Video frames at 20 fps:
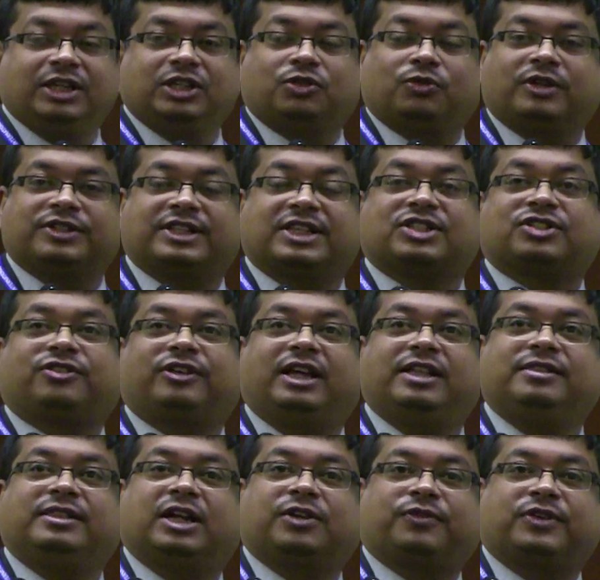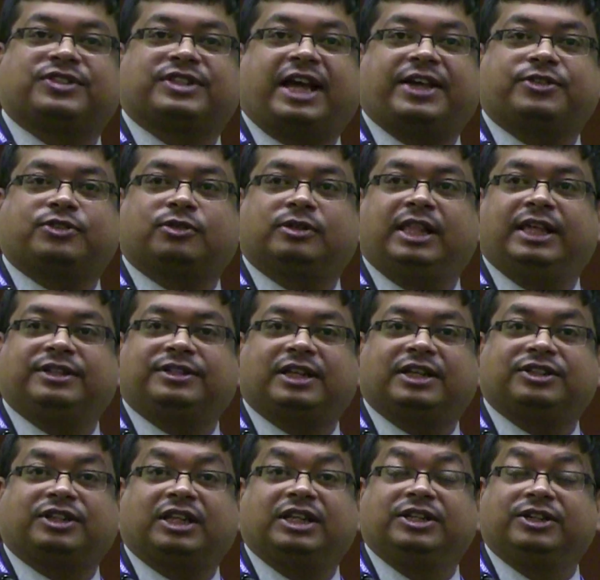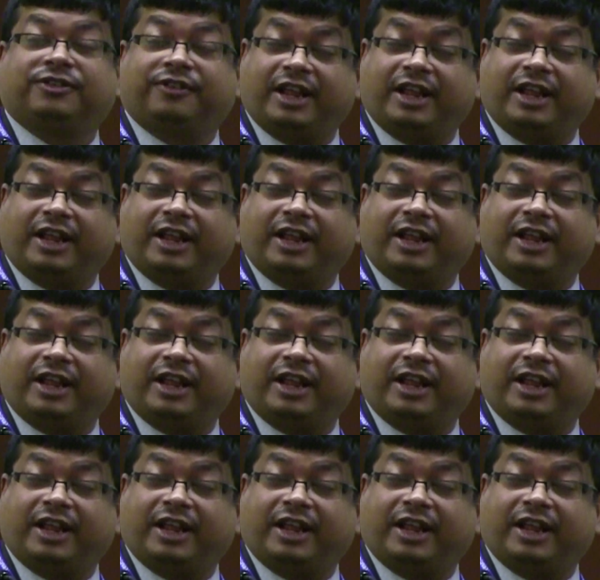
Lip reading: It was a strain that was isolated in